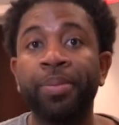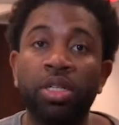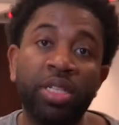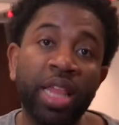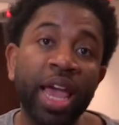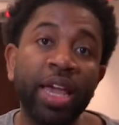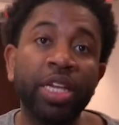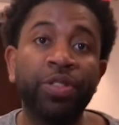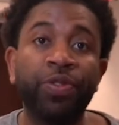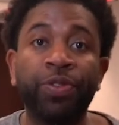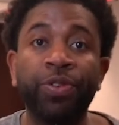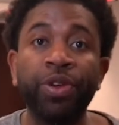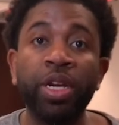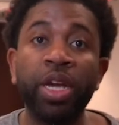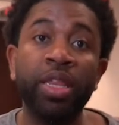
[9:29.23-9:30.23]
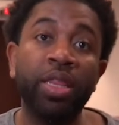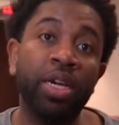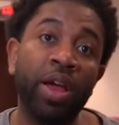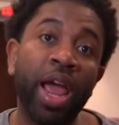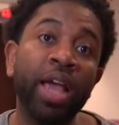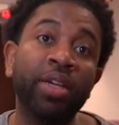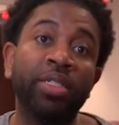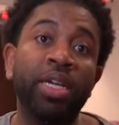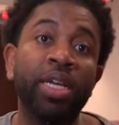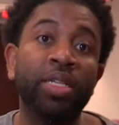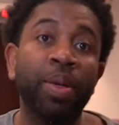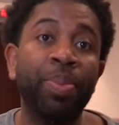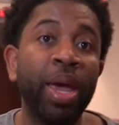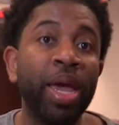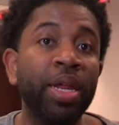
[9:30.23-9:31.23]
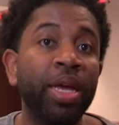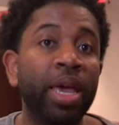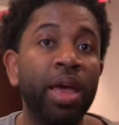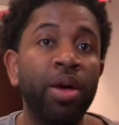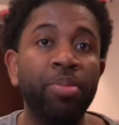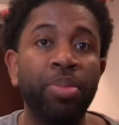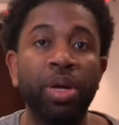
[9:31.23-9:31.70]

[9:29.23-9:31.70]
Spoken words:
Slack is free and there actually is a paid account,